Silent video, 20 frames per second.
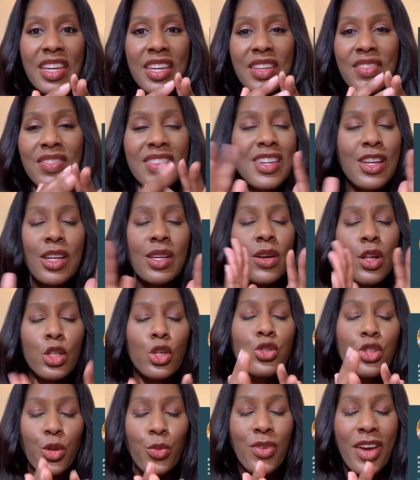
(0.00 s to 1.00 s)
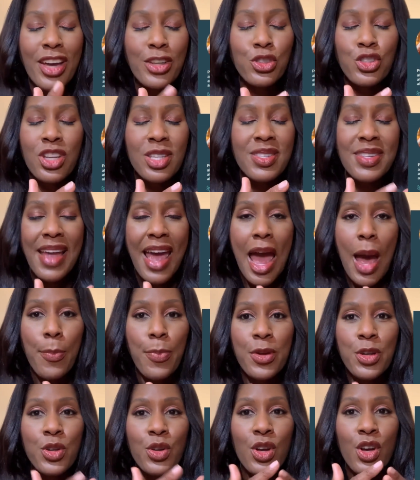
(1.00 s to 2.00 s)
the allergic reaction doesn't
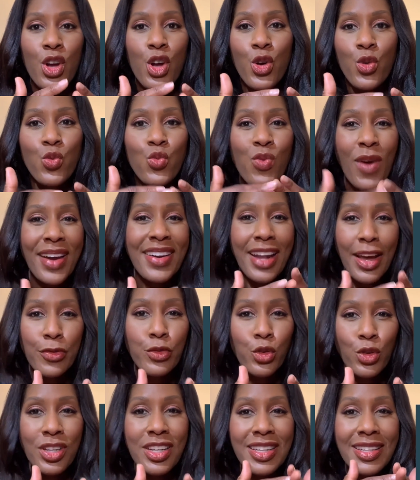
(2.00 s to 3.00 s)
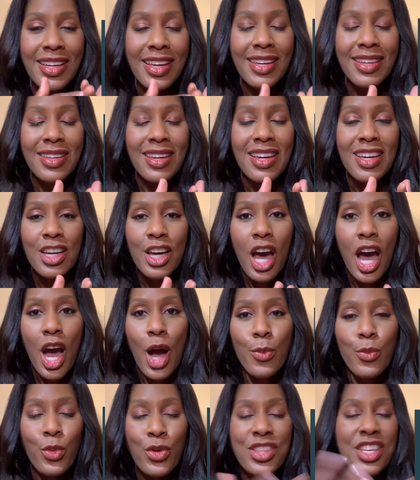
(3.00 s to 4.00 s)
happen right after eating.
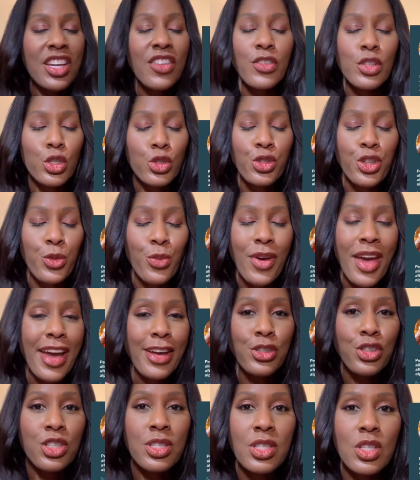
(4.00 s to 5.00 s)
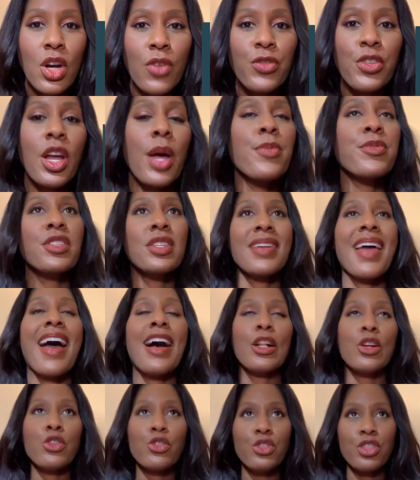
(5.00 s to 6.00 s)
Um, we think of allergic reactions, and oftentimes an
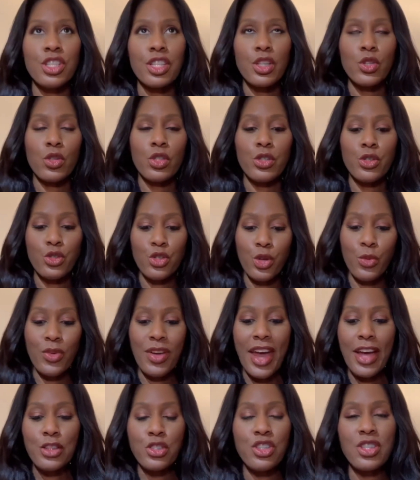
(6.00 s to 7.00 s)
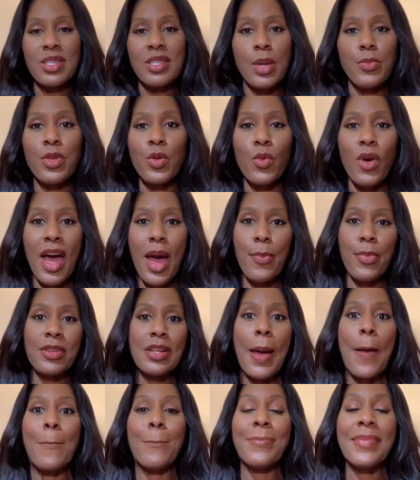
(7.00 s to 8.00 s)
allergy or allergic reaction to something will happen
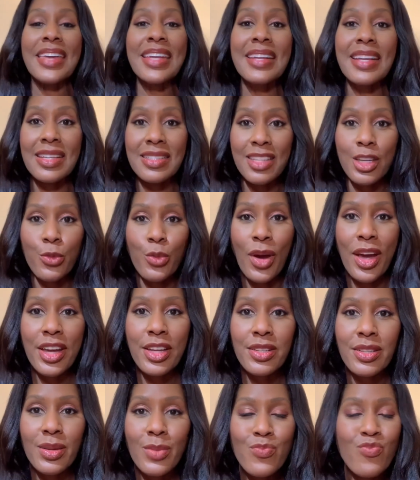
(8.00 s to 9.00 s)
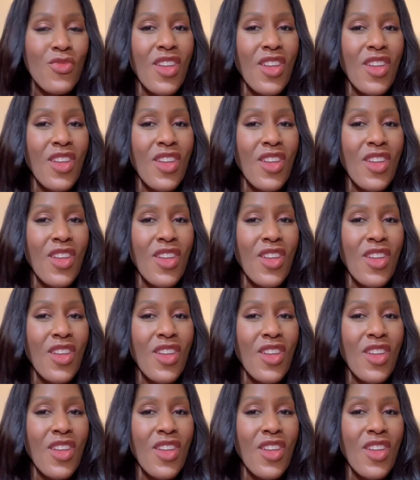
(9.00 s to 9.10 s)
immediately, right?